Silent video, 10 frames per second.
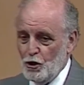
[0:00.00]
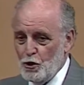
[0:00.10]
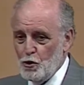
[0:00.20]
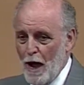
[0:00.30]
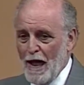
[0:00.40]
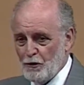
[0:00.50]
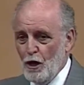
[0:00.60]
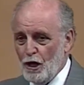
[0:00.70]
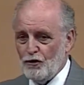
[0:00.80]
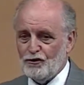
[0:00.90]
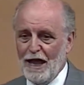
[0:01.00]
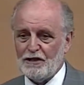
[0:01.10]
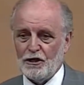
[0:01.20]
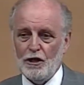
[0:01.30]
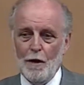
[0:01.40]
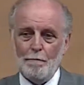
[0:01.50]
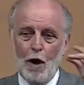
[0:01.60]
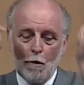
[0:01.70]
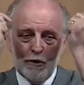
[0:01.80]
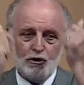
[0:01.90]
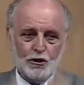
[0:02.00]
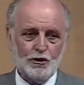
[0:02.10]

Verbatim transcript: you acknowledge that, and the moment